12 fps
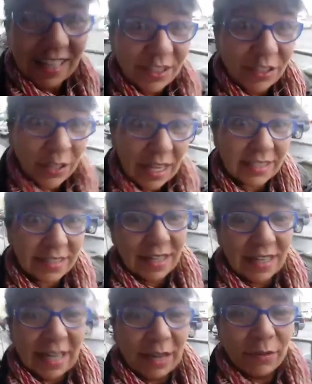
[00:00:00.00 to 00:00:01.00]
So last
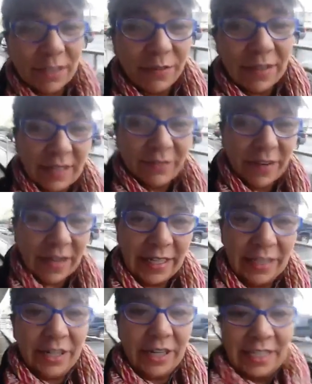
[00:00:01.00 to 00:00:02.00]
night I was
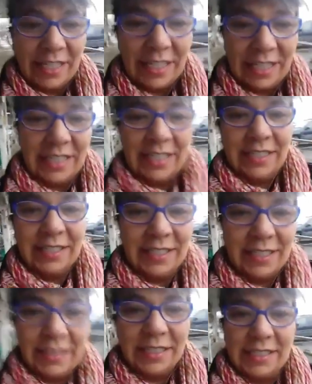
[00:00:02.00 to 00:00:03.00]
invited on,
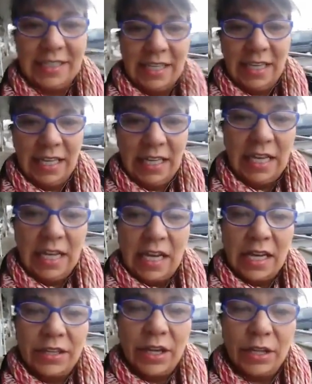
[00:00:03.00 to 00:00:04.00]
let's see,
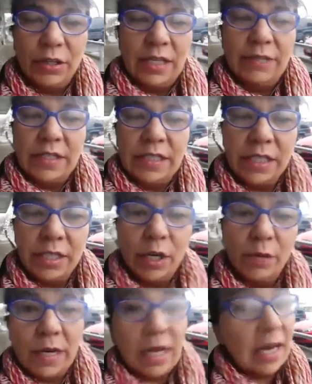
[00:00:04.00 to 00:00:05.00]
I thought you lived in
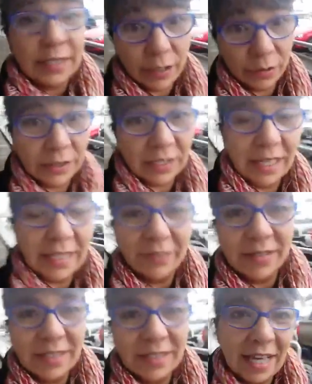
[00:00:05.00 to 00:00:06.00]
Tacoma. I don't. I
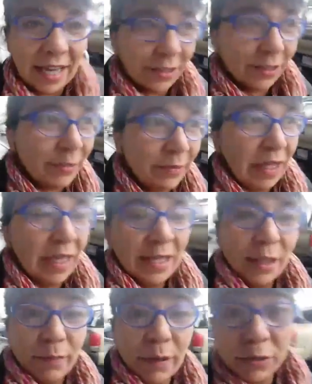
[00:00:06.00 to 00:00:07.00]
live in Seattle.
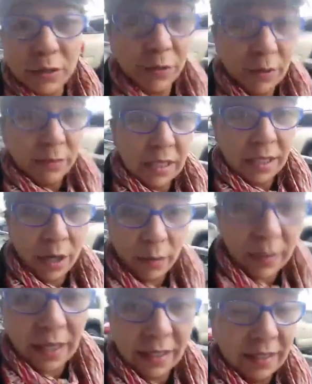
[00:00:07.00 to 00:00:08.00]
The boat's from
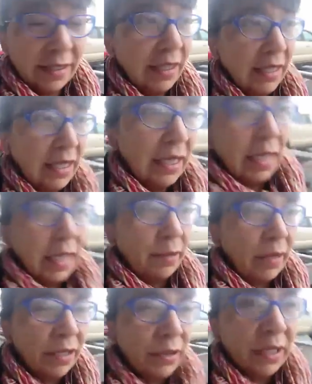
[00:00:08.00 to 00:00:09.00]
Tacoma.
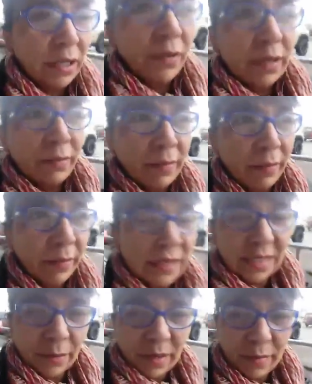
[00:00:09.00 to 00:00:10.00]
I know that you had
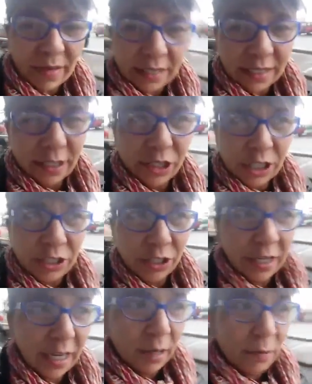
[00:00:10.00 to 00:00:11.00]
sent me a message
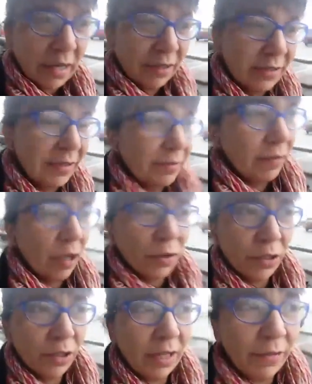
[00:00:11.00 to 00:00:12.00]
yesterday about,
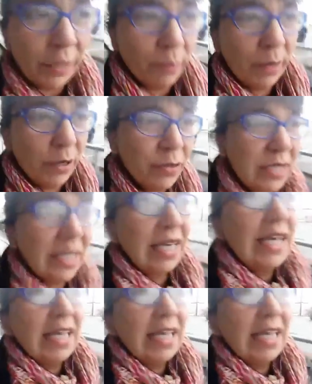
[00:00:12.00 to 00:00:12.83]
oh, you live on a boat?